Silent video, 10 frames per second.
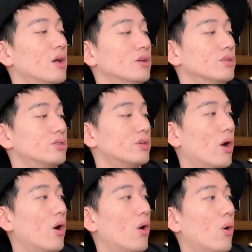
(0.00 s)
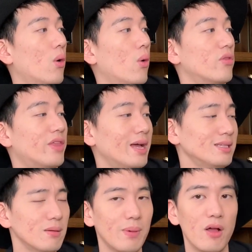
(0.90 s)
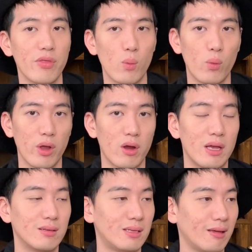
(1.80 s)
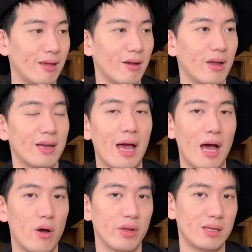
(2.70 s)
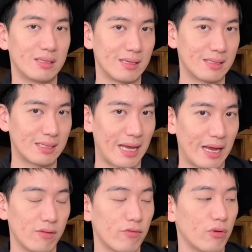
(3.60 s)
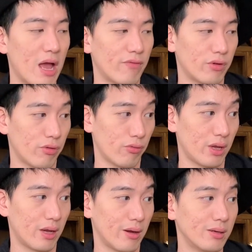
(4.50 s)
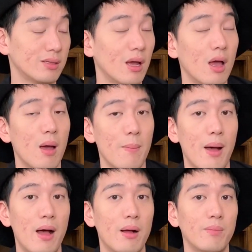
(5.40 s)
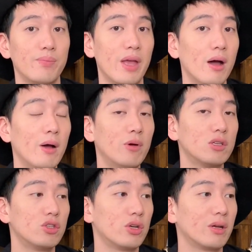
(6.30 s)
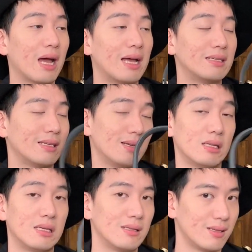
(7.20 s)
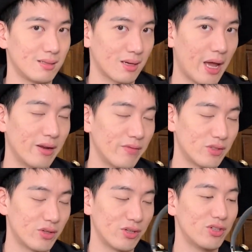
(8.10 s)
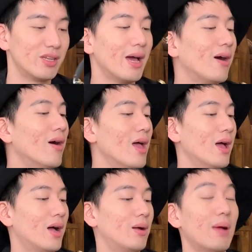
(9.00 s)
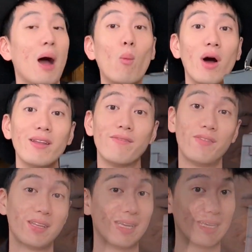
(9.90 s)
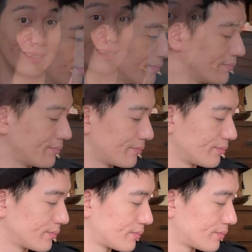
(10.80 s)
So that's about the wear and tear and how it's sustained for after 3 years. Now I want to show you guys, since it's a kind of a tradition now, what fit inside this bag.